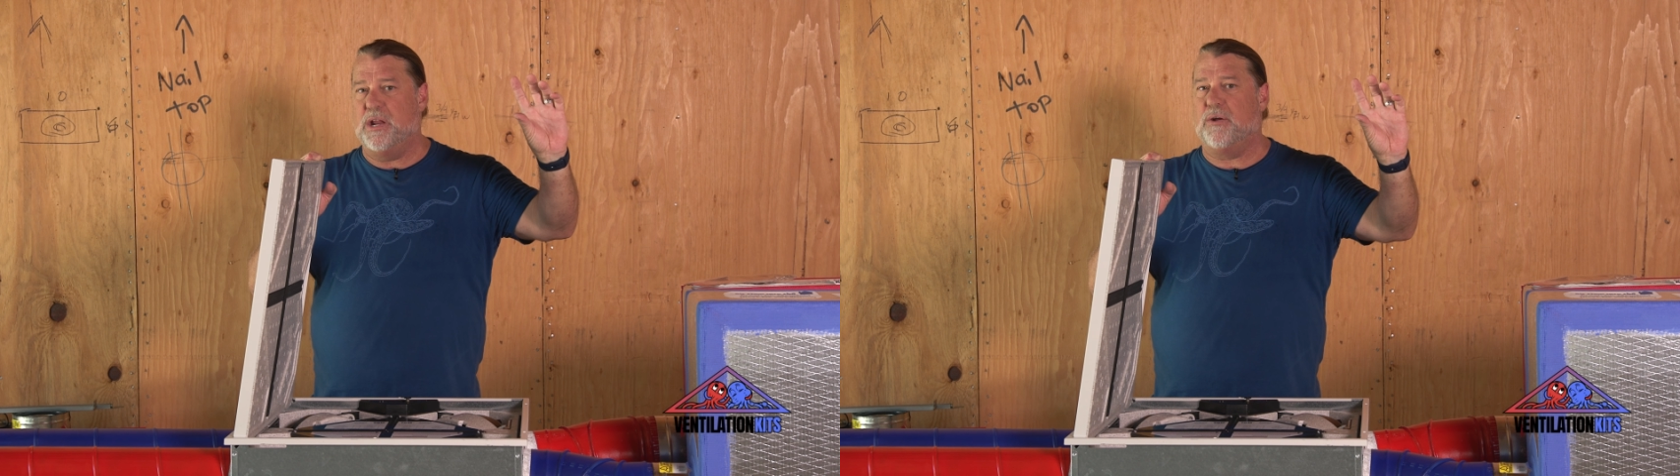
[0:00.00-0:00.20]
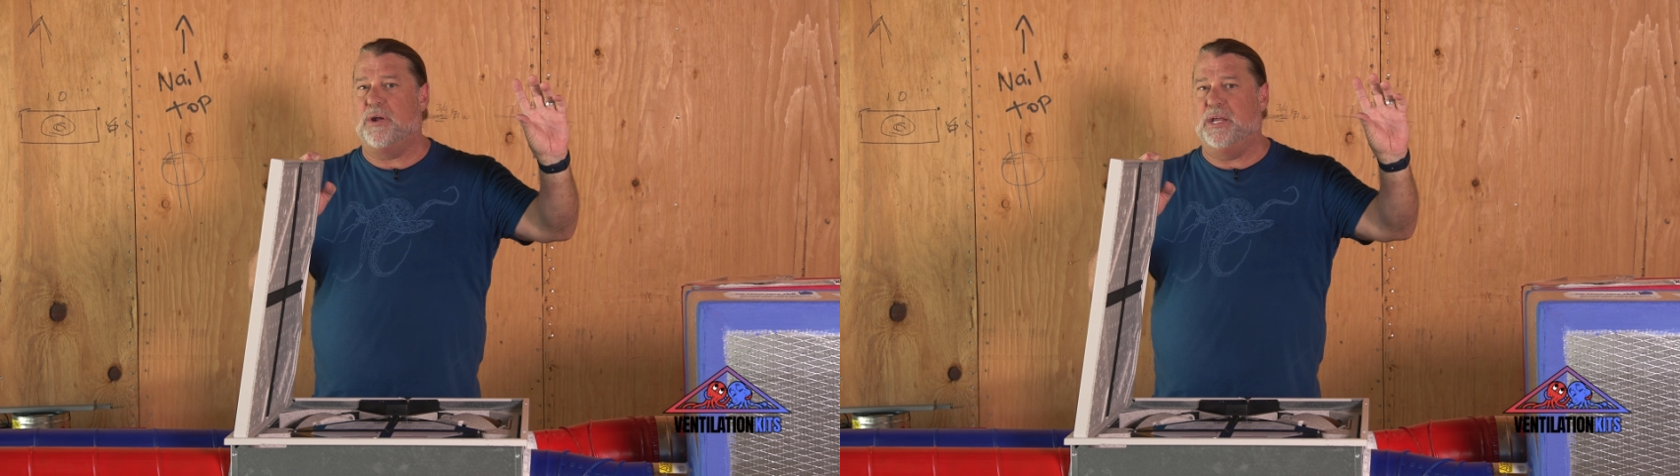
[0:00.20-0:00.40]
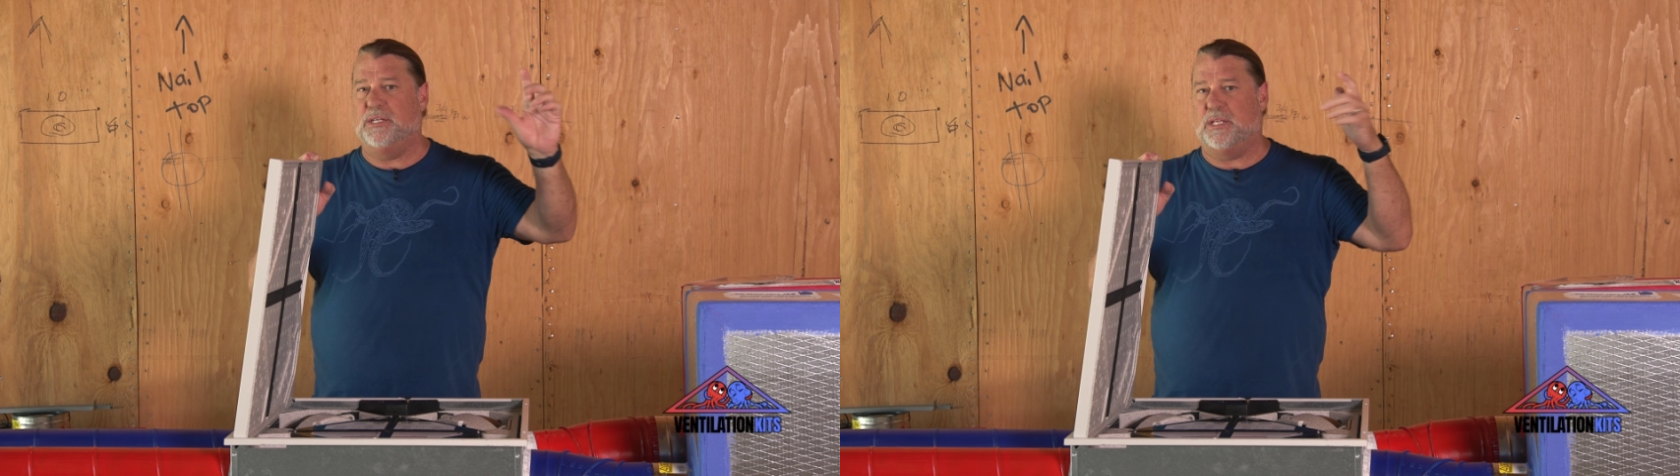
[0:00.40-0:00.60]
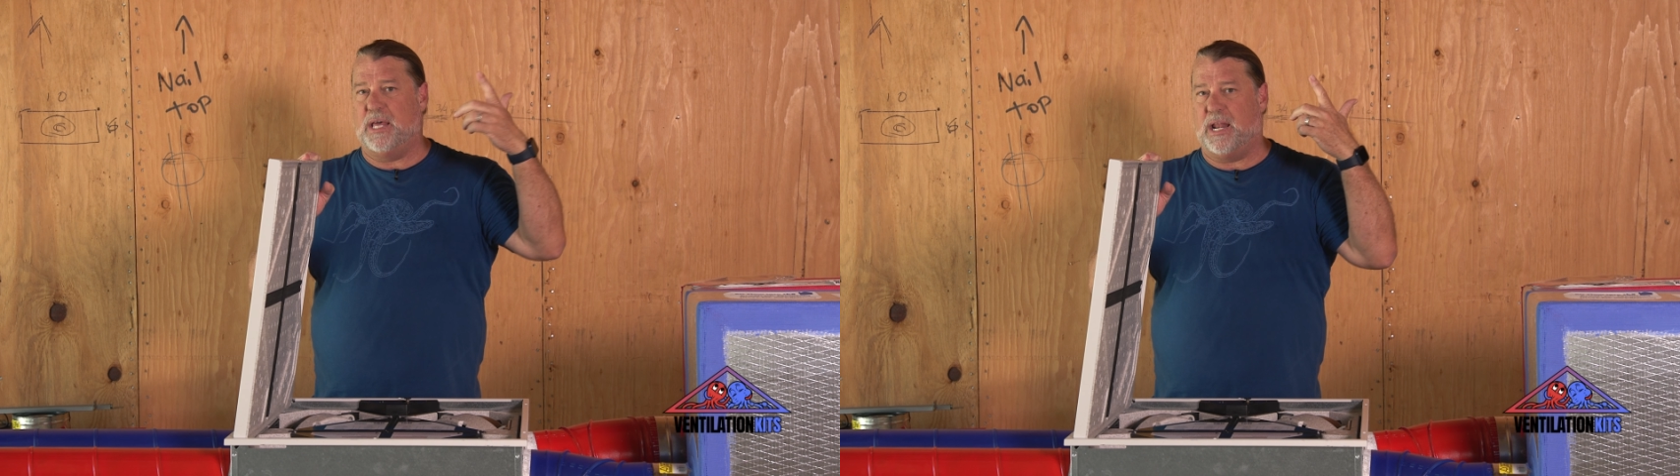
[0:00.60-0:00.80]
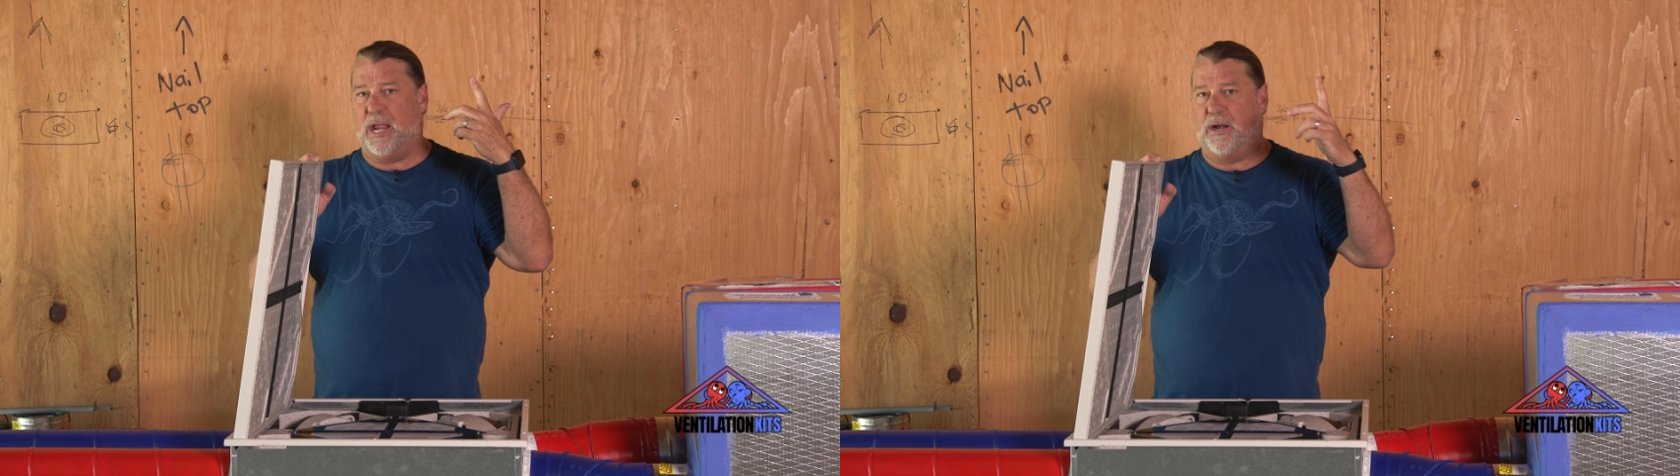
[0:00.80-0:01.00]
degrees in
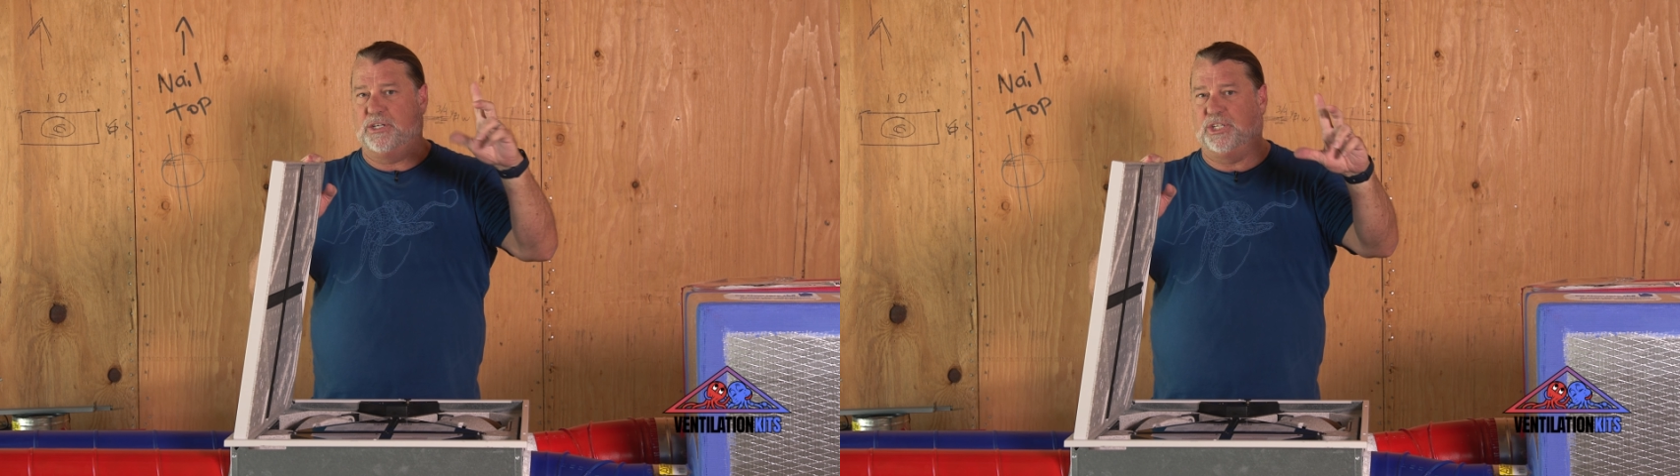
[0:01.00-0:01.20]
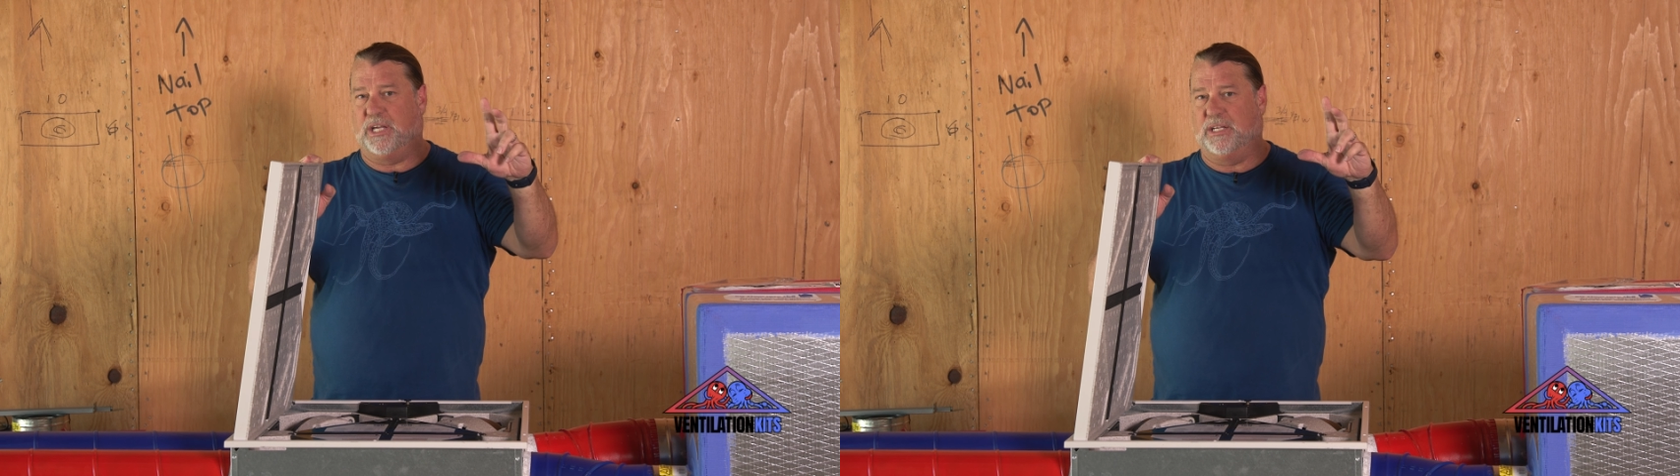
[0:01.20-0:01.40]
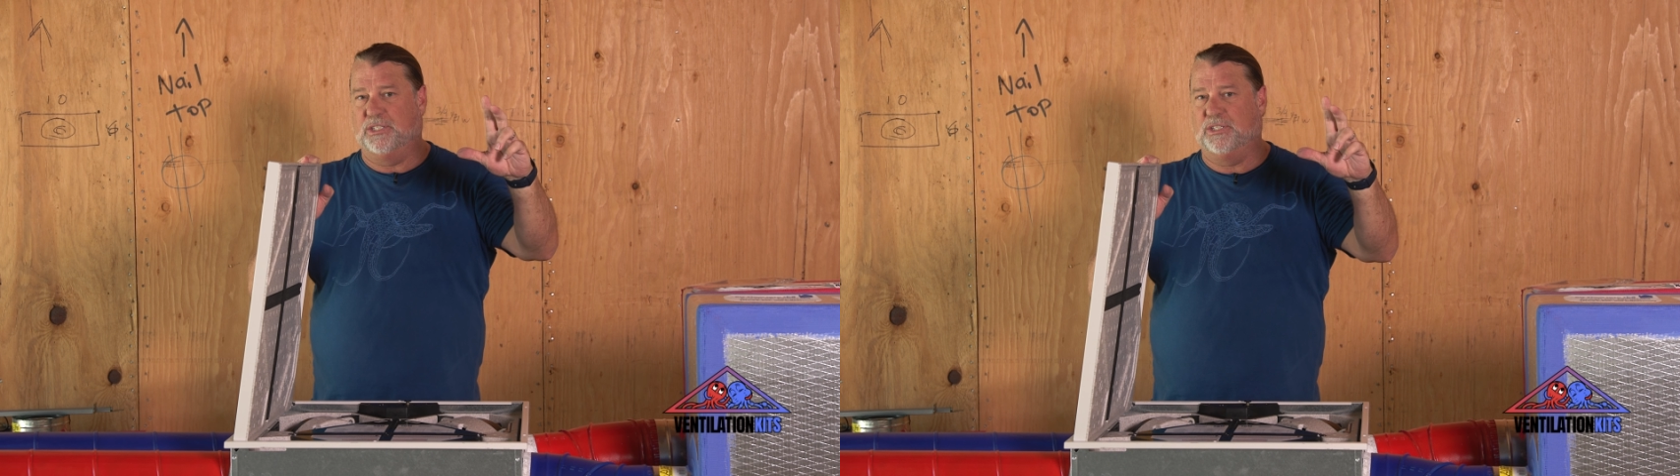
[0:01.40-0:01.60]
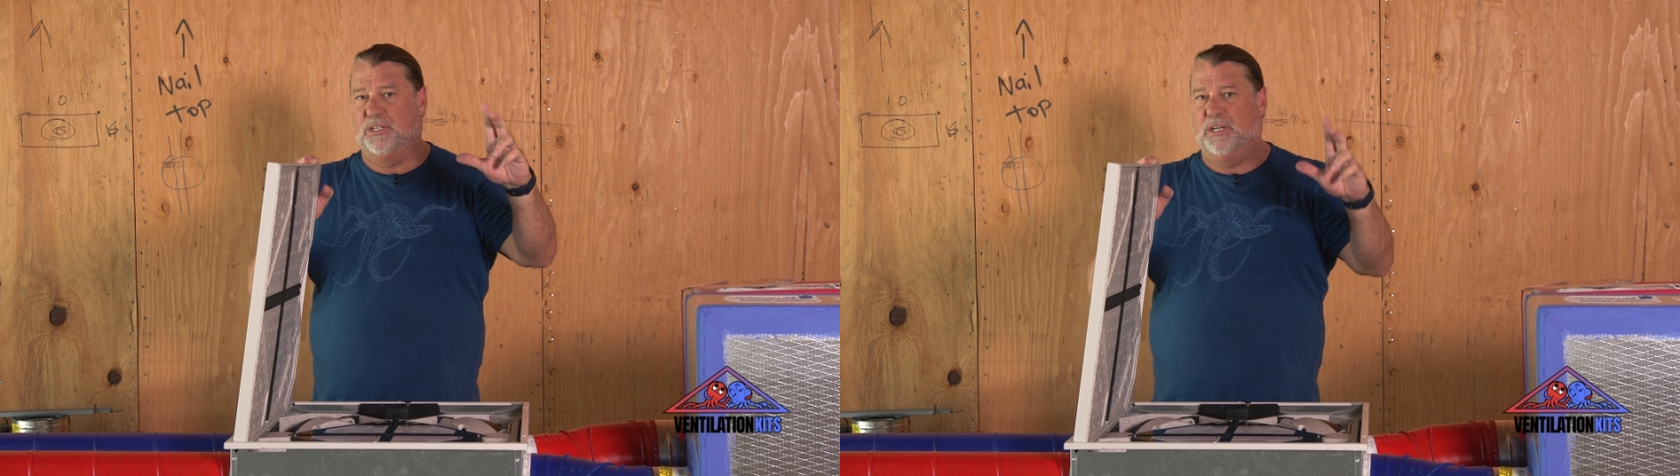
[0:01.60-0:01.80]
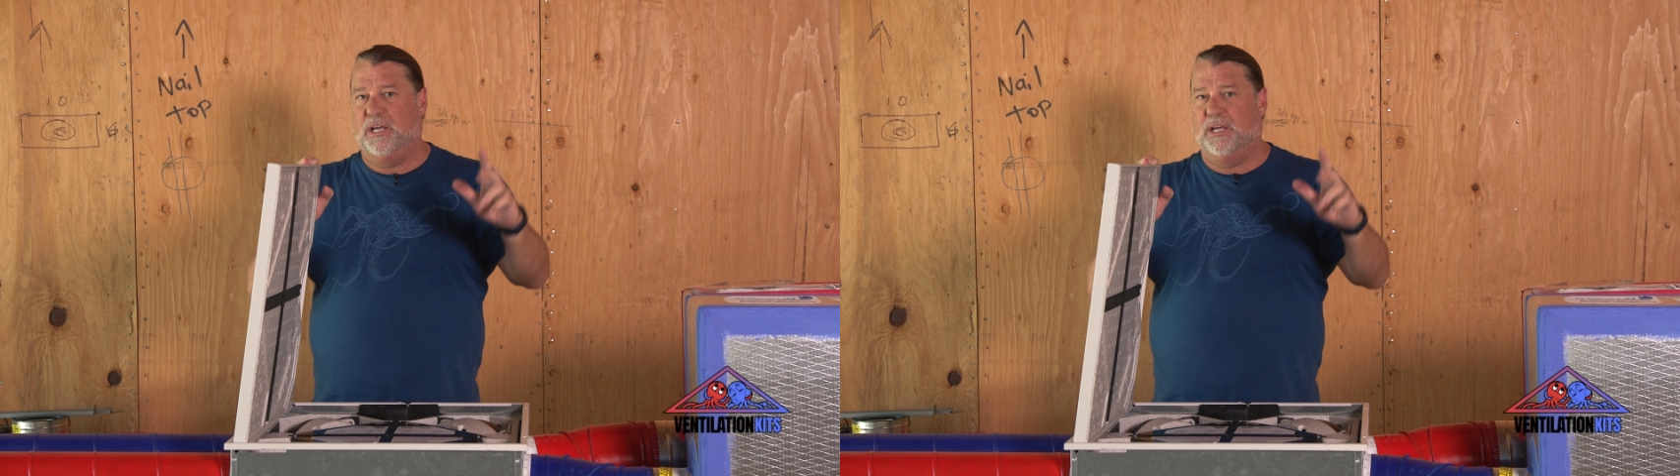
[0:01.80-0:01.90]
that air change.